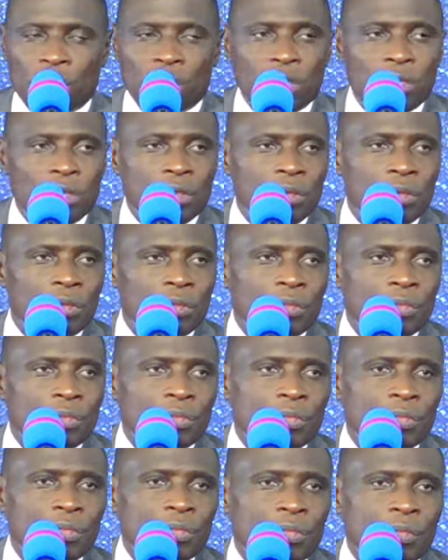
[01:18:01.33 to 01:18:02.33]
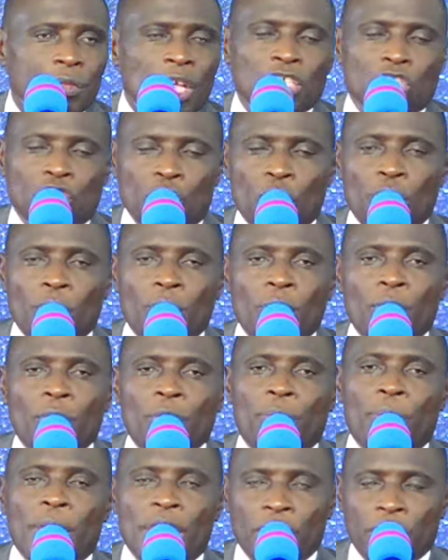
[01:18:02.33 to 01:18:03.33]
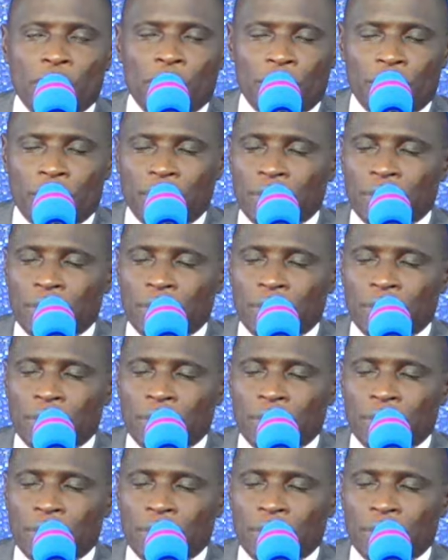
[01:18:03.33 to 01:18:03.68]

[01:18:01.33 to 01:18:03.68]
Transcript: yagamba No, sorry, obuje- rebellion.